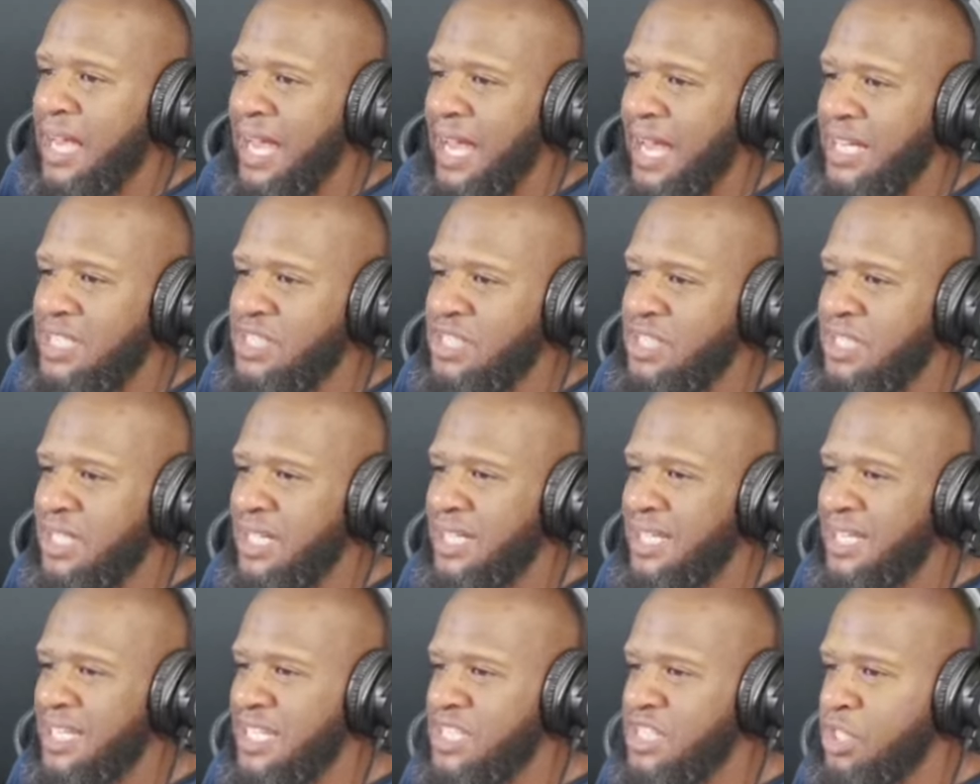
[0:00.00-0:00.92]
action
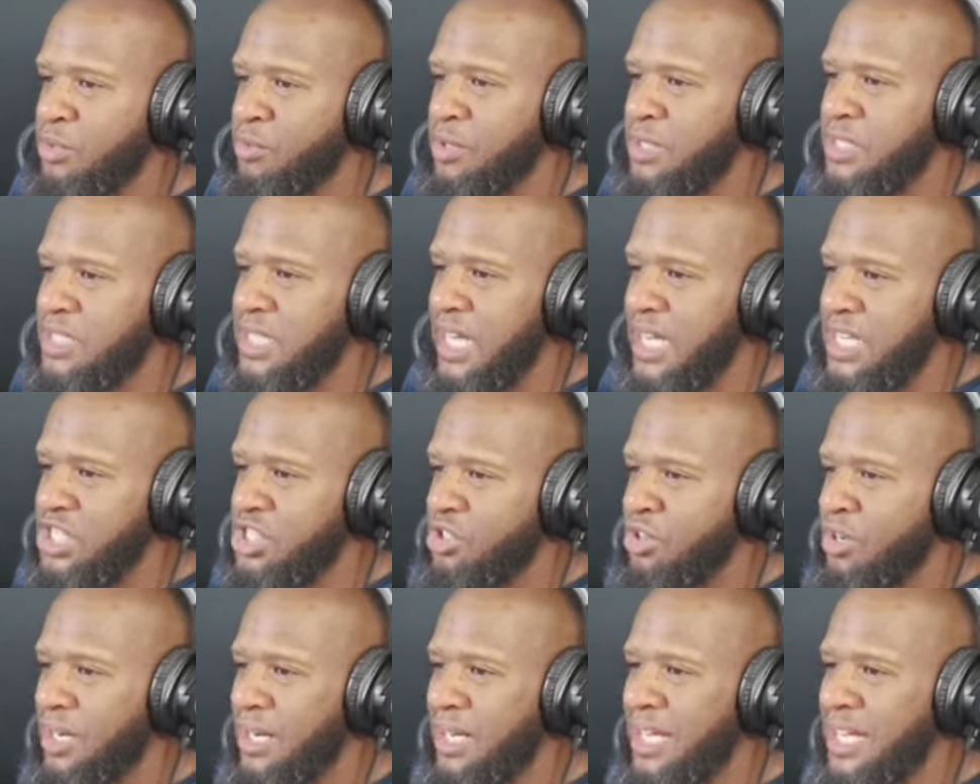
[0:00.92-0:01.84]
against Arenas last
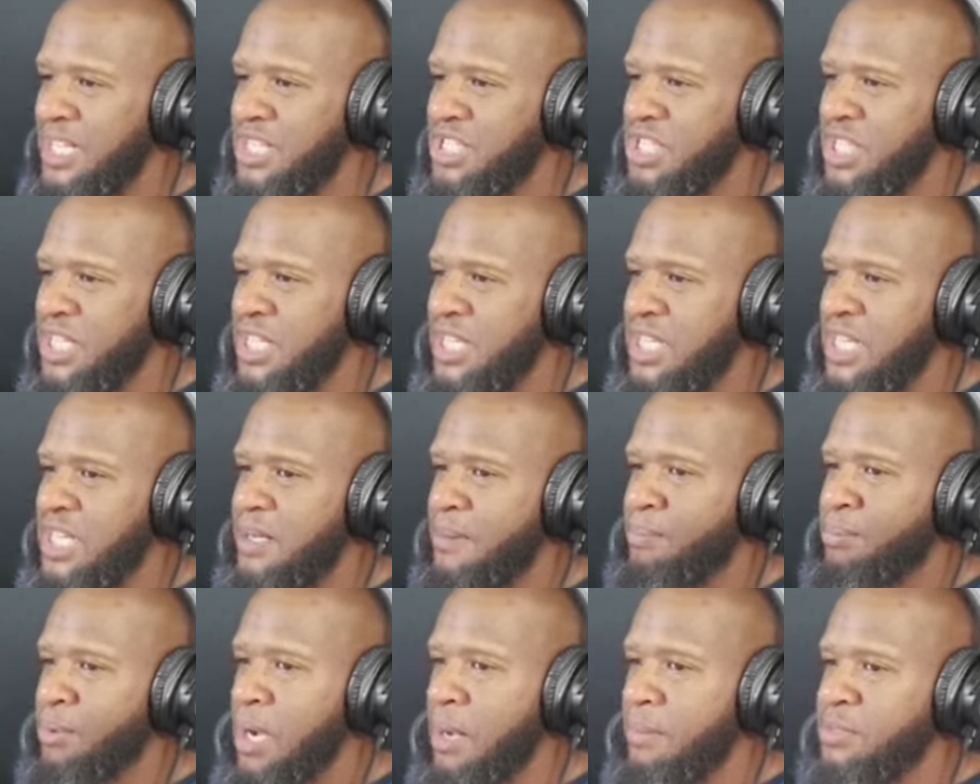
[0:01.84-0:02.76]
year, alleging he
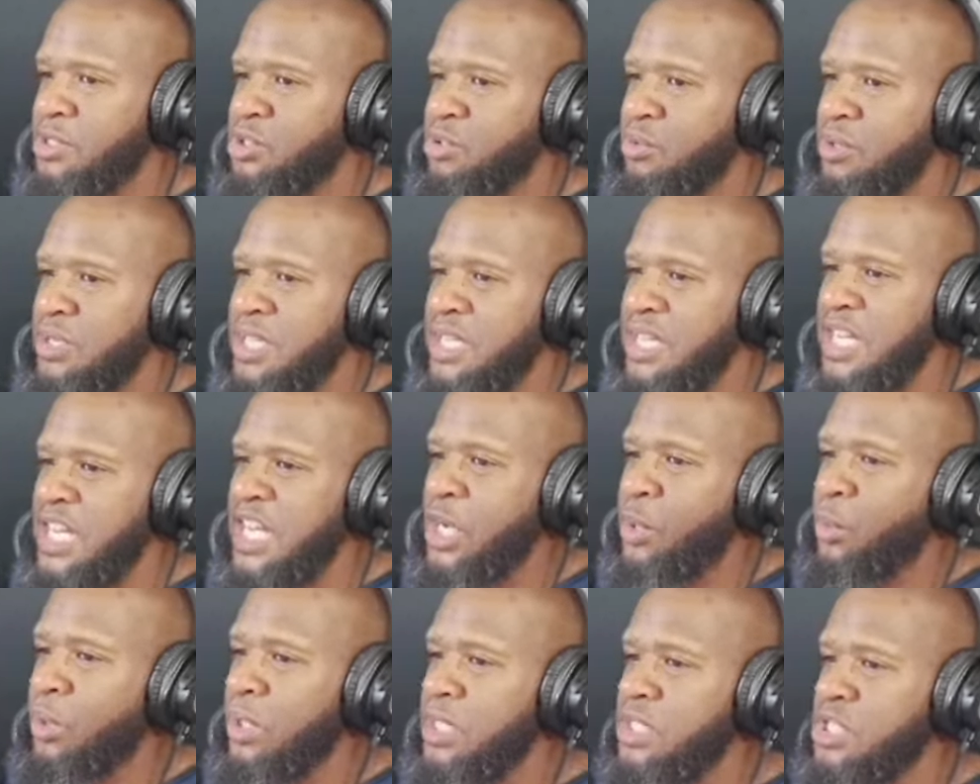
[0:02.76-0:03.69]
promised to
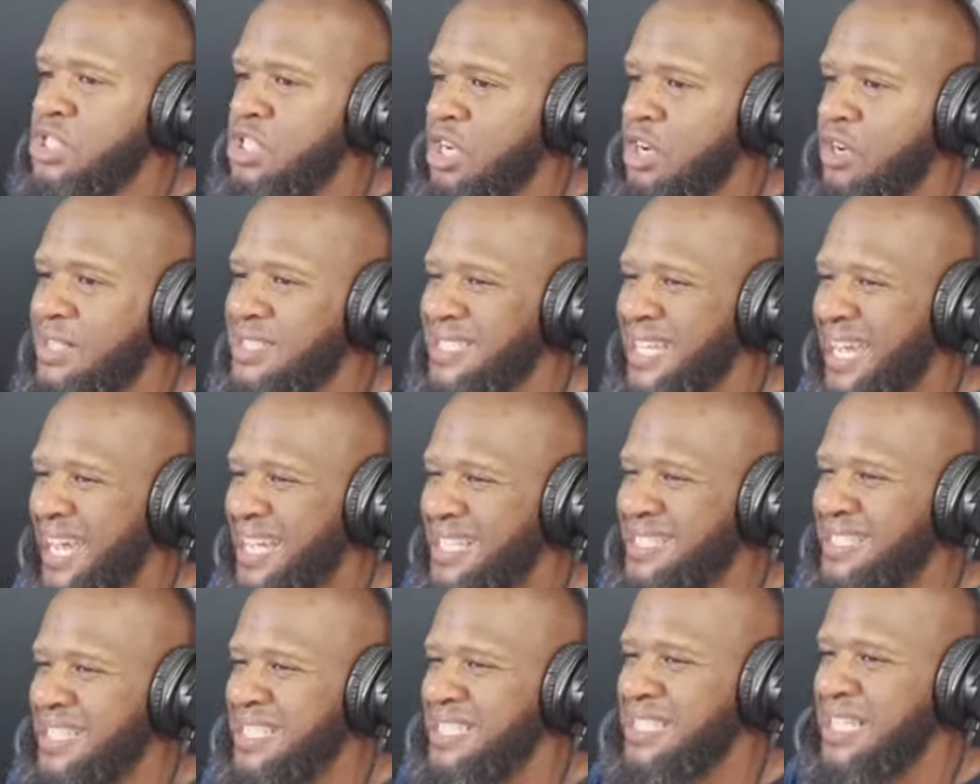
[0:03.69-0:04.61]
equally share his
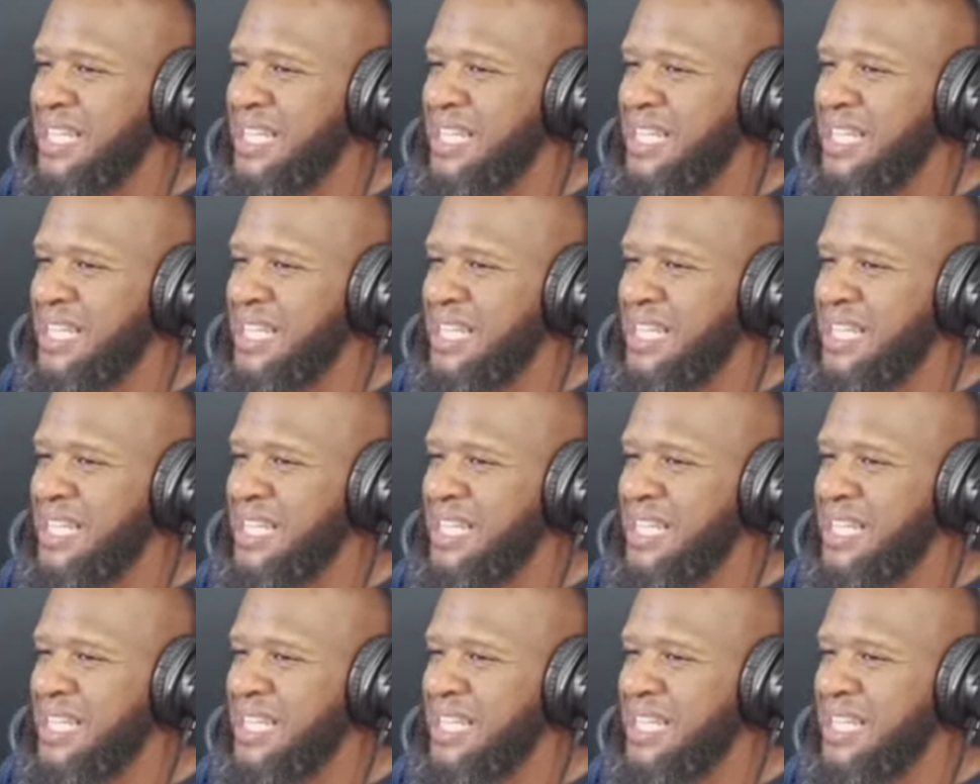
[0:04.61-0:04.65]
assets,